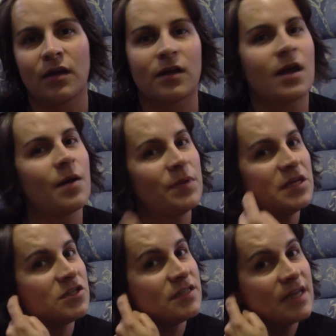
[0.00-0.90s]
cut
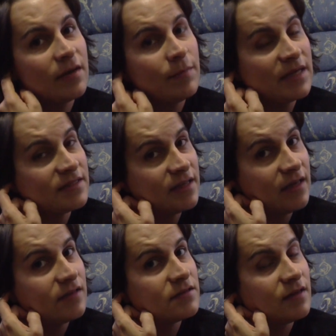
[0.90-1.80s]
pictures out of
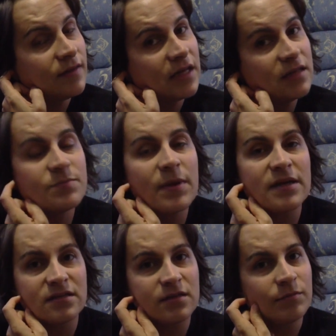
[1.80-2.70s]
magazines and the kids
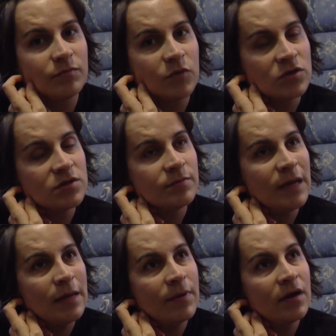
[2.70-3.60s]
paste them onto
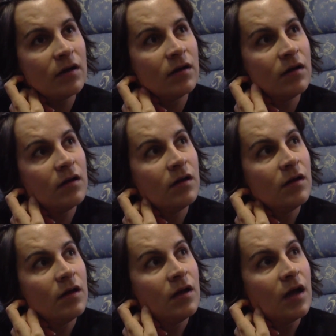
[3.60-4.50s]
paper.
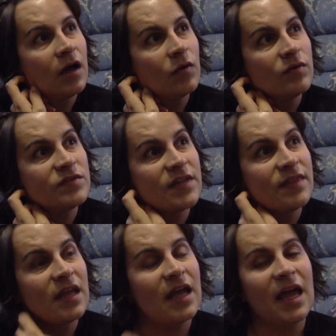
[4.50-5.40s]
We've done
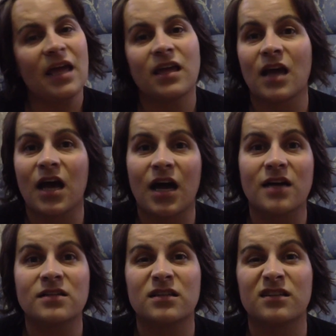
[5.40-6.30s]
the egg
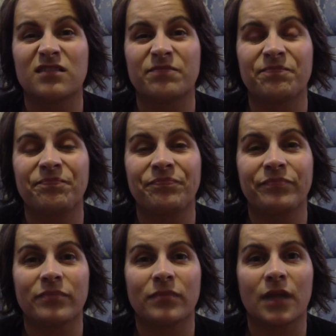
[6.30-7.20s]
carton
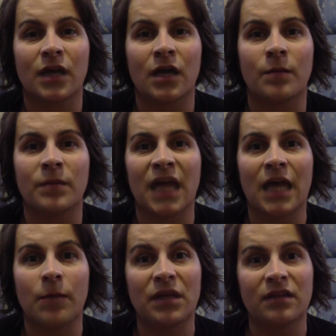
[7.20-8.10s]

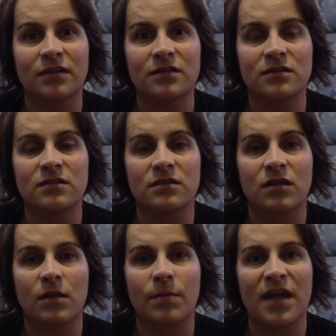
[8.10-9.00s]
caterpillars, so
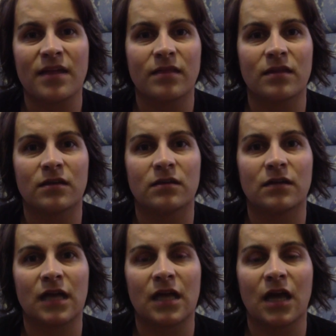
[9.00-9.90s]
they paint the
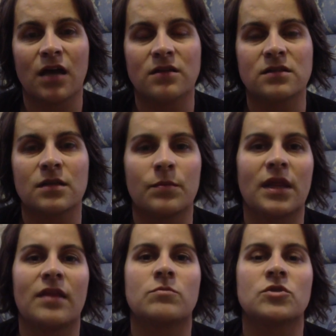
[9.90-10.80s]
egg cartons, then we
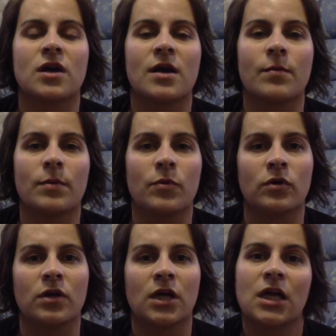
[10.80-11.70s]
let them dry and we put